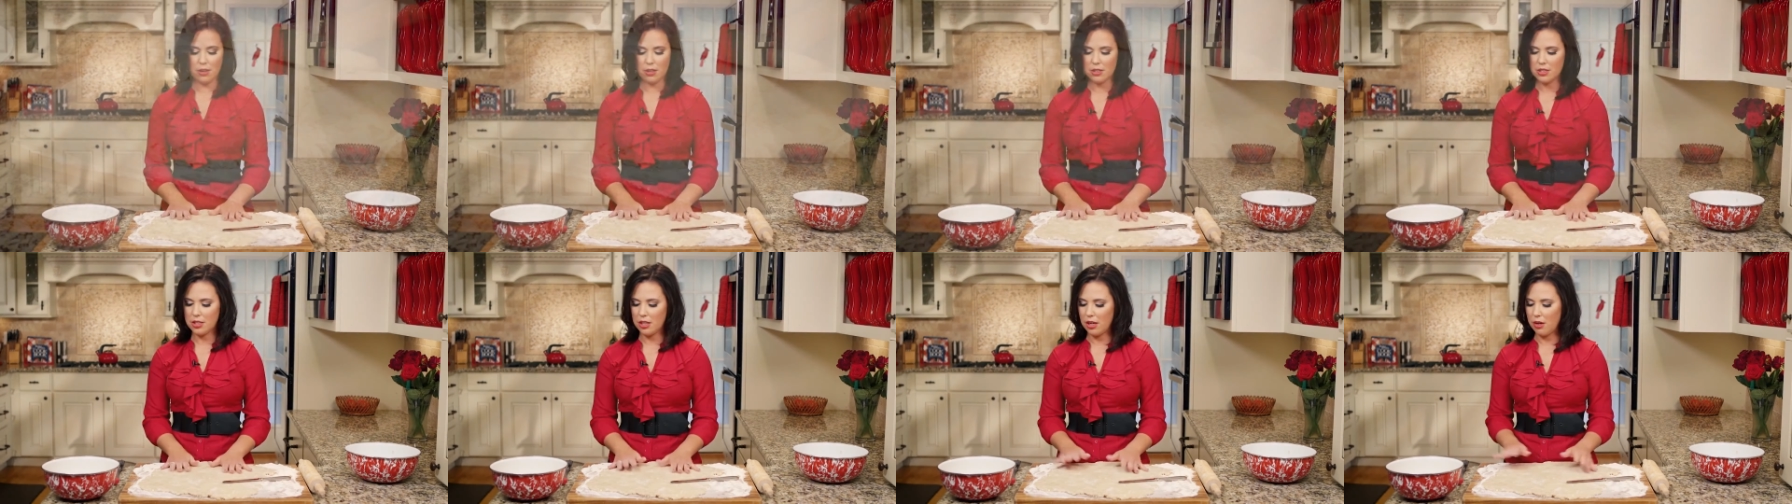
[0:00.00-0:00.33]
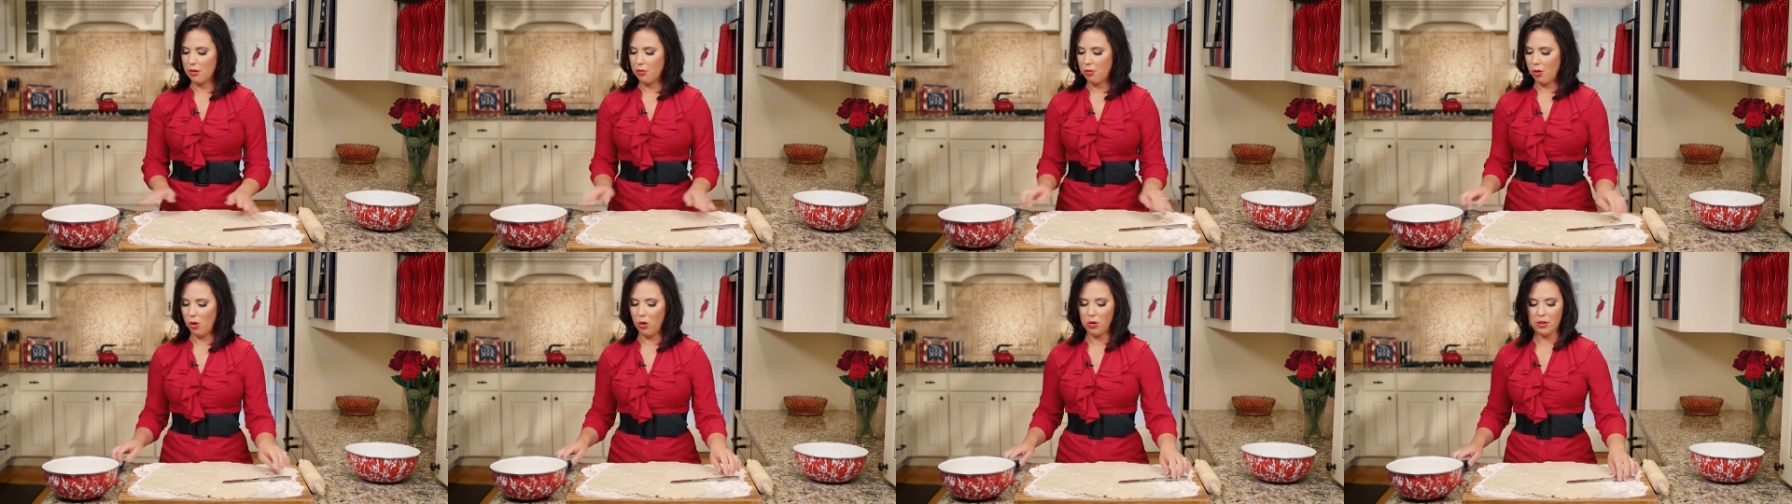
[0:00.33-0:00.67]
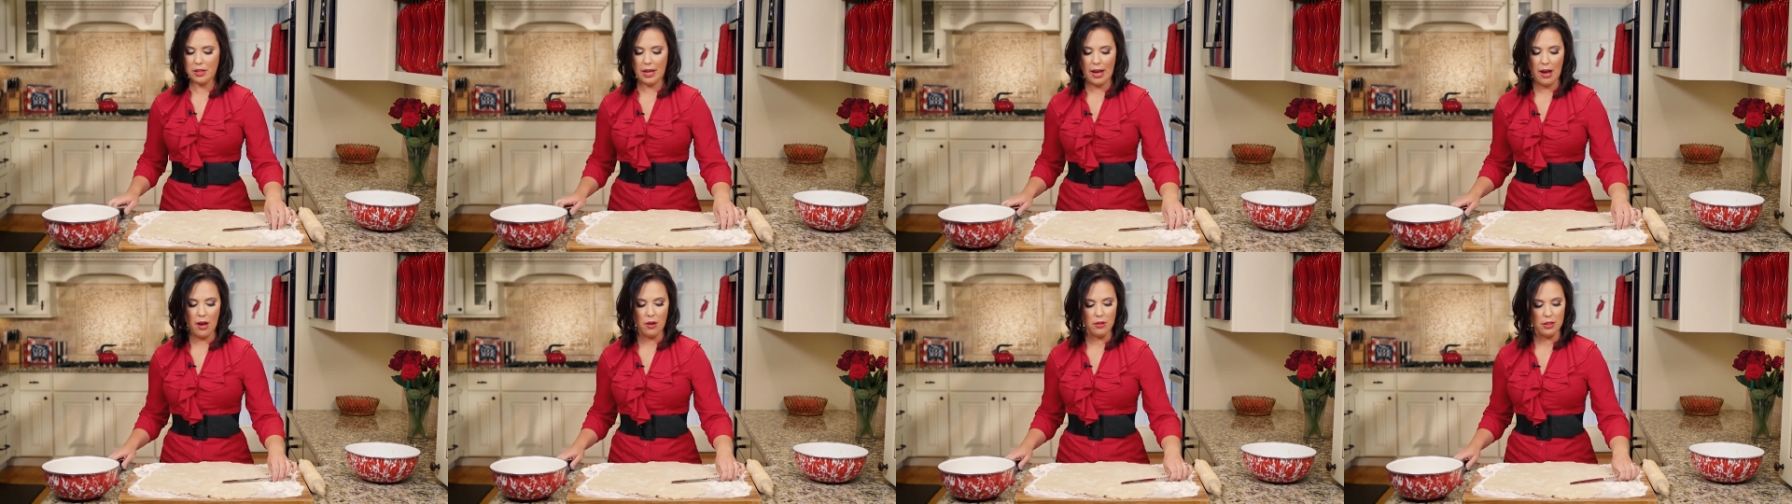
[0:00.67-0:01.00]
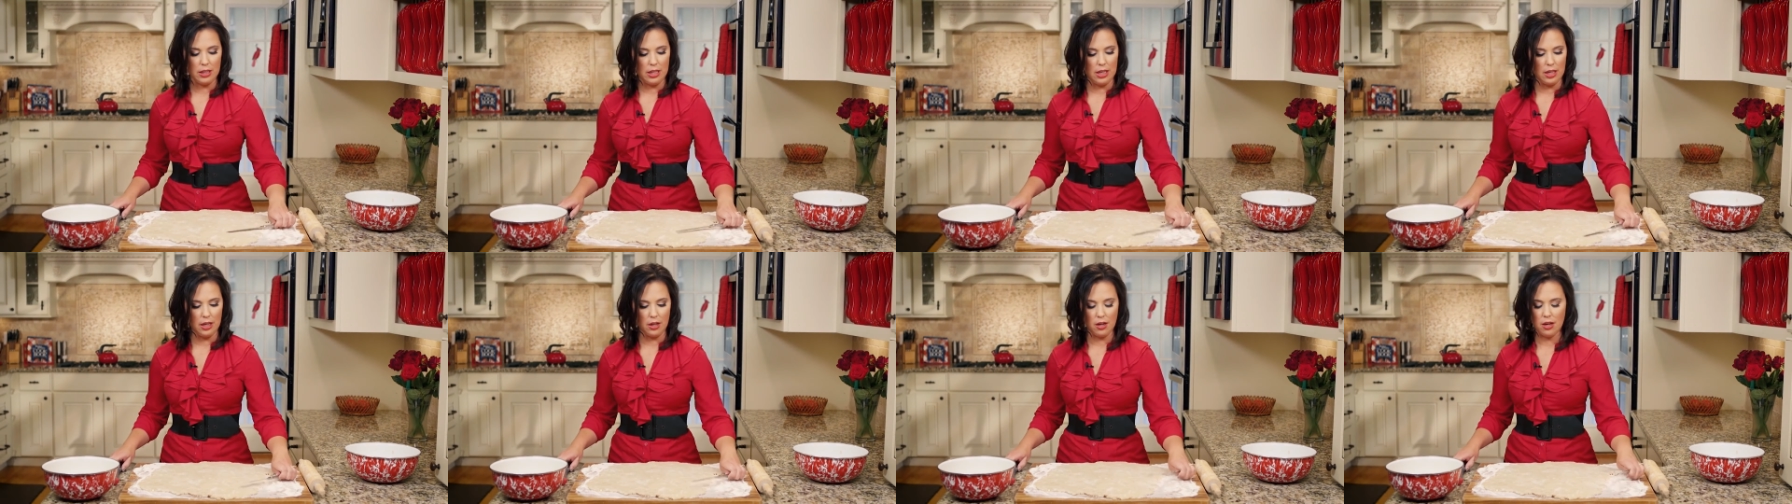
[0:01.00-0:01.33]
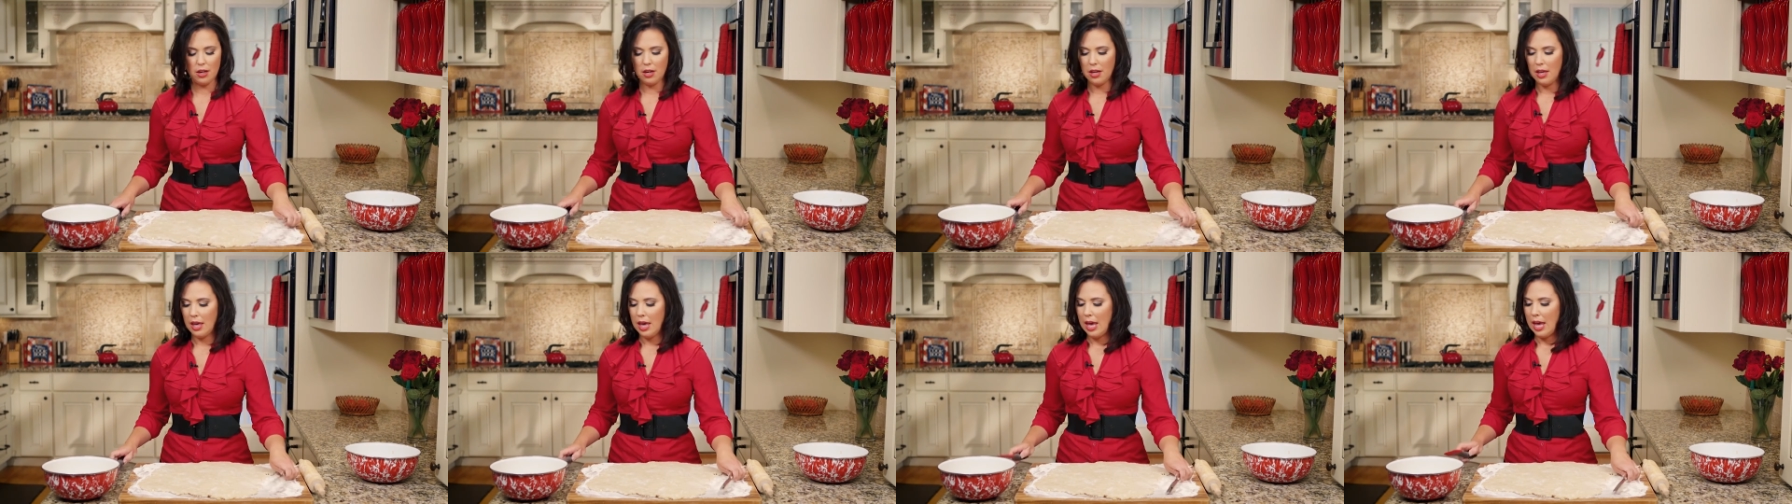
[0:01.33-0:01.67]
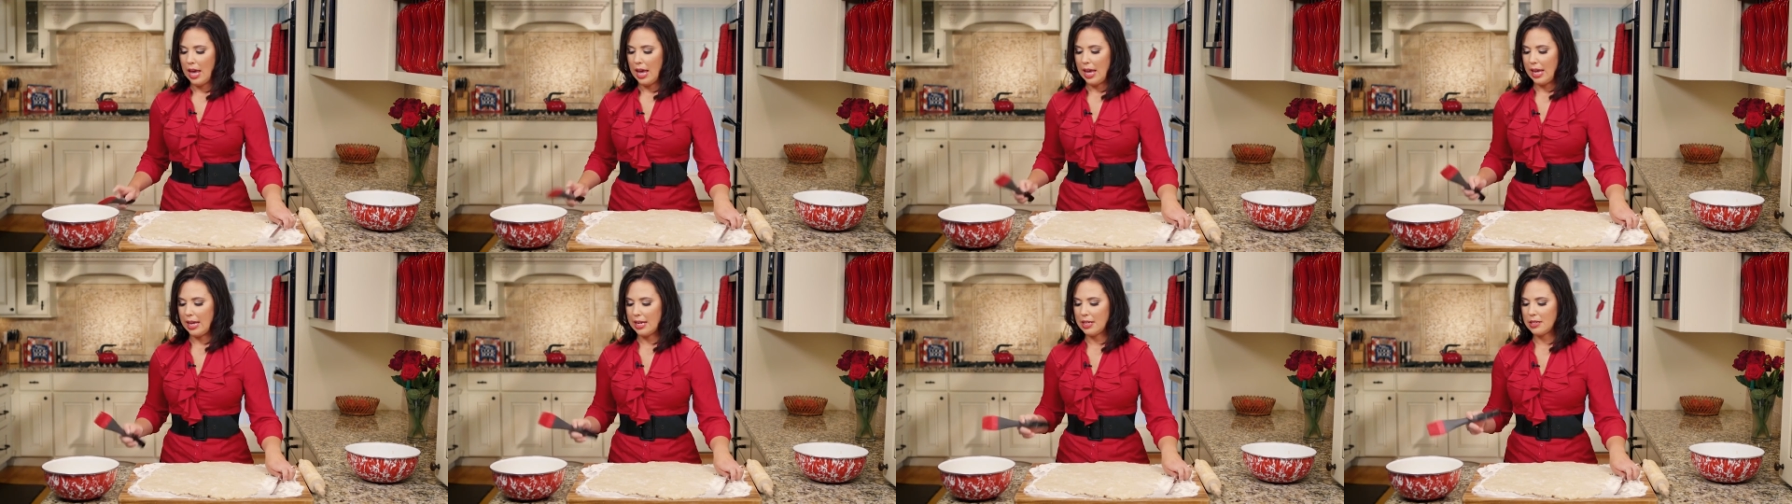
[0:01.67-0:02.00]
our dough rolled out here,
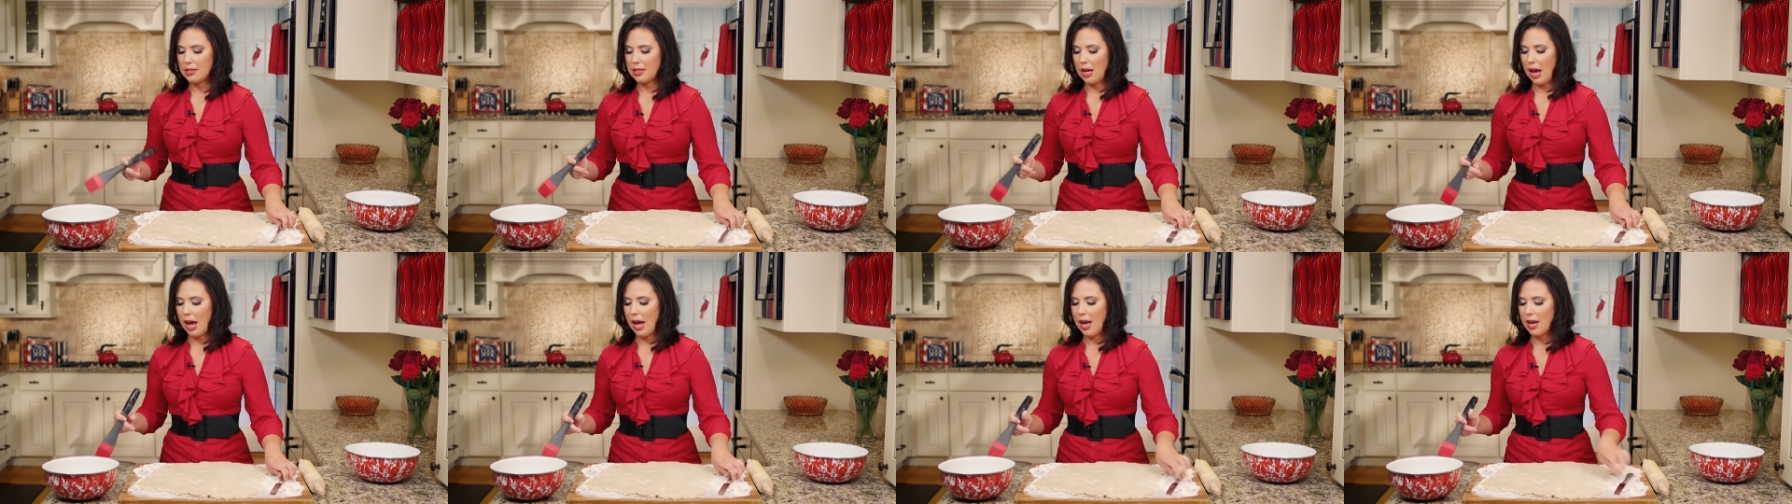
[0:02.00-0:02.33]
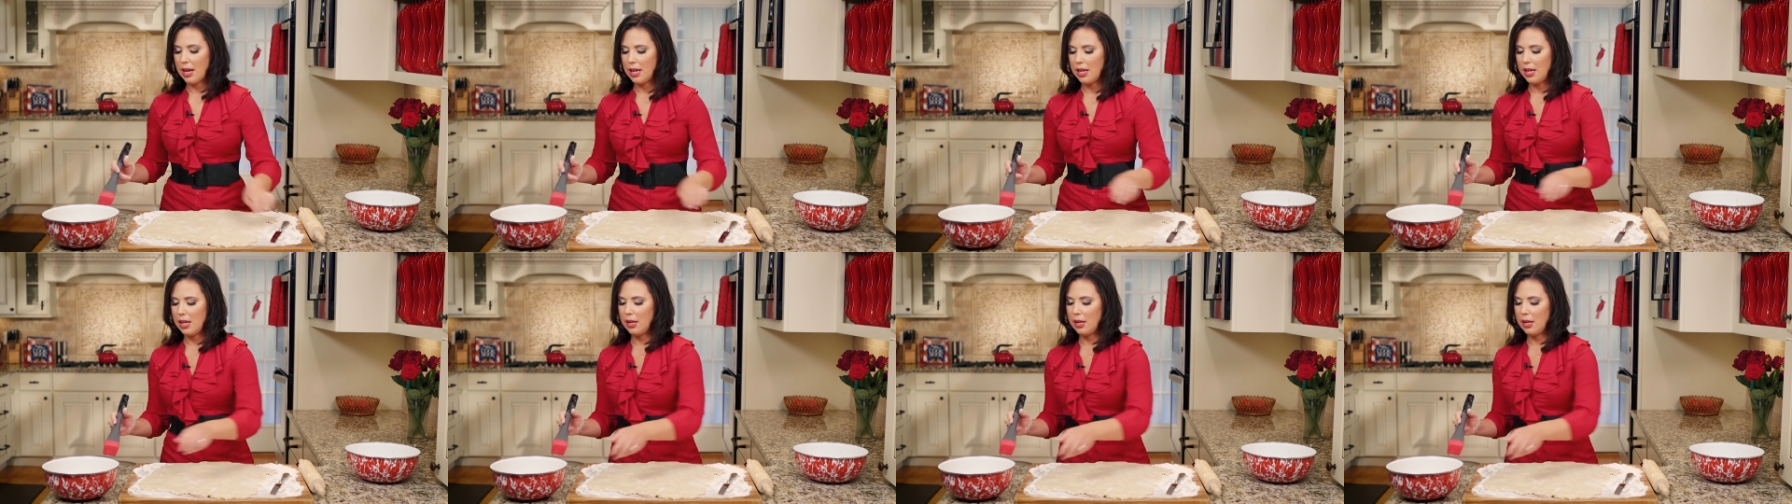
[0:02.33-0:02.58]
and I